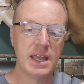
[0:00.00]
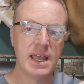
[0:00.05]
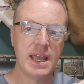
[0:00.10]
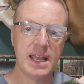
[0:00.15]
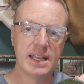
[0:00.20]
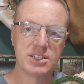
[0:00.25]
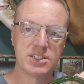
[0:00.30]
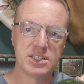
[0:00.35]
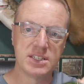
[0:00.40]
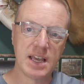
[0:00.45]

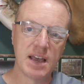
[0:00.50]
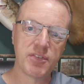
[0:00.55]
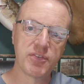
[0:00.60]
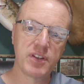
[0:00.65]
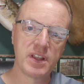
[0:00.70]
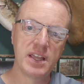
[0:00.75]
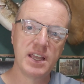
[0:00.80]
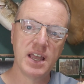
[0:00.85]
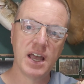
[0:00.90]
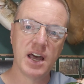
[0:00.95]
is
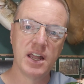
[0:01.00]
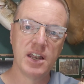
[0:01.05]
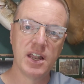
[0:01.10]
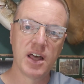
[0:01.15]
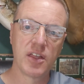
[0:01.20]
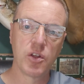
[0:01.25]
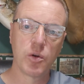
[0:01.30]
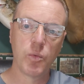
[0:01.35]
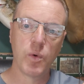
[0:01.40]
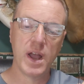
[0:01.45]
definitely
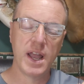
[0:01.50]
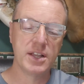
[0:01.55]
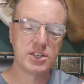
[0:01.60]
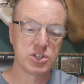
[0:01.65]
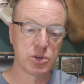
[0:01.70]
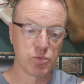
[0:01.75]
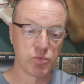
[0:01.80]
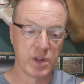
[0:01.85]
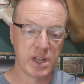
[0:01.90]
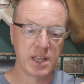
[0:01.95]
another way to
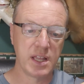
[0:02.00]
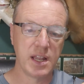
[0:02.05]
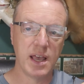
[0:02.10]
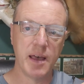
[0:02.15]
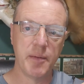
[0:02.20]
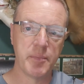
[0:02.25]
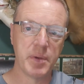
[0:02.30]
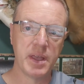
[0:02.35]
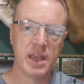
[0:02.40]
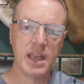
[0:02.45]
rig it
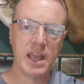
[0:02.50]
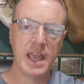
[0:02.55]
up